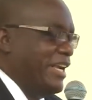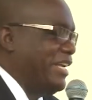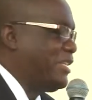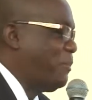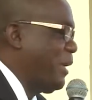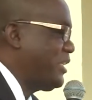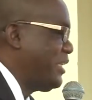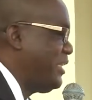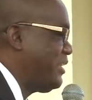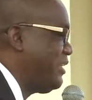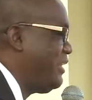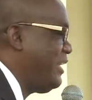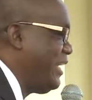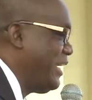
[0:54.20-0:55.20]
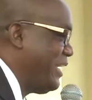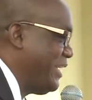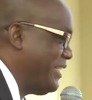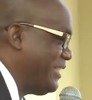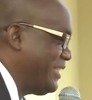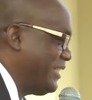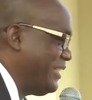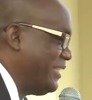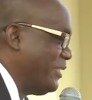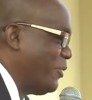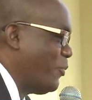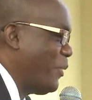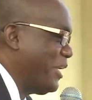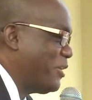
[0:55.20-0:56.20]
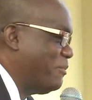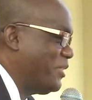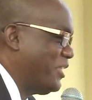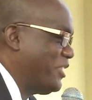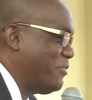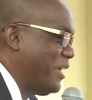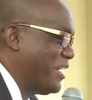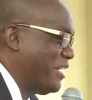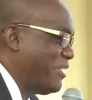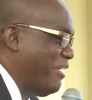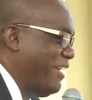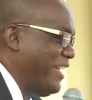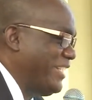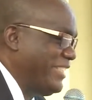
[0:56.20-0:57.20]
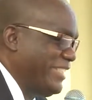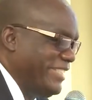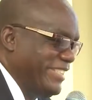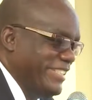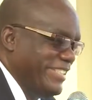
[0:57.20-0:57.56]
especially to the ladies. Welcome to Jamaica College.